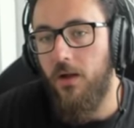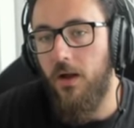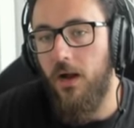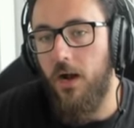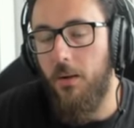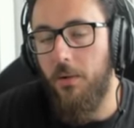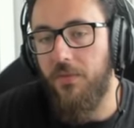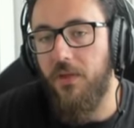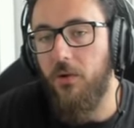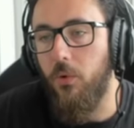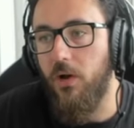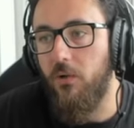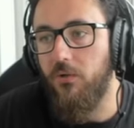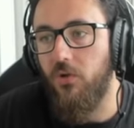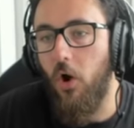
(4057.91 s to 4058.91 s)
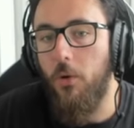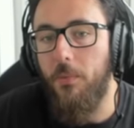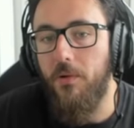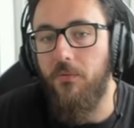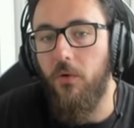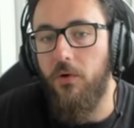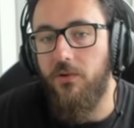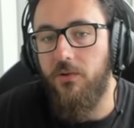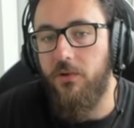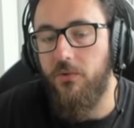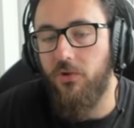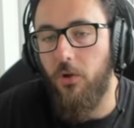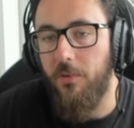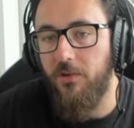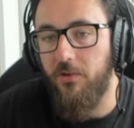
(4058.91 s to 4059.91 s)
Um, I think what he was hoping for is he
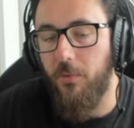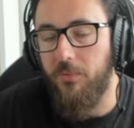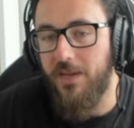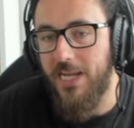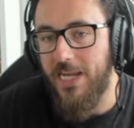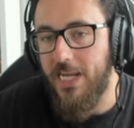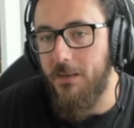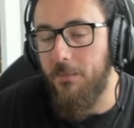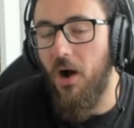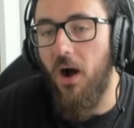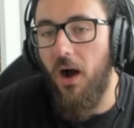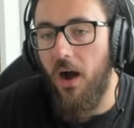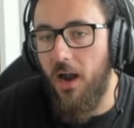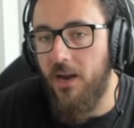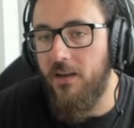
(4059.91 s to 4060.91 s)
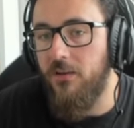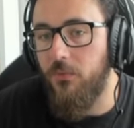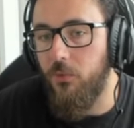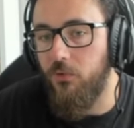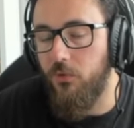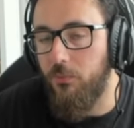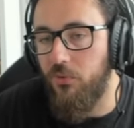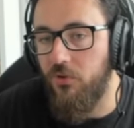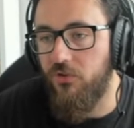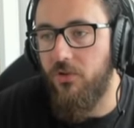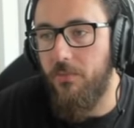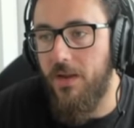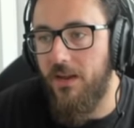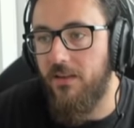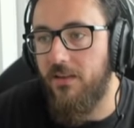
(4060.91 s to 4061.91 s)
was hoping to probably E behind, which would push
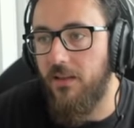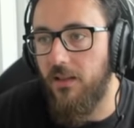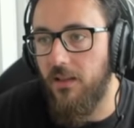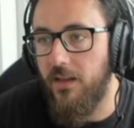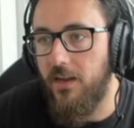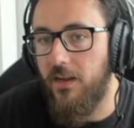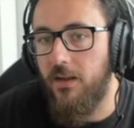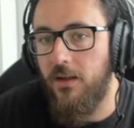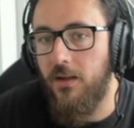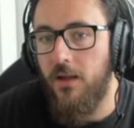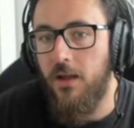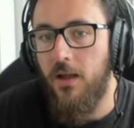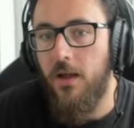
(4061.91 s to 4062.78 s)
him into the Lee.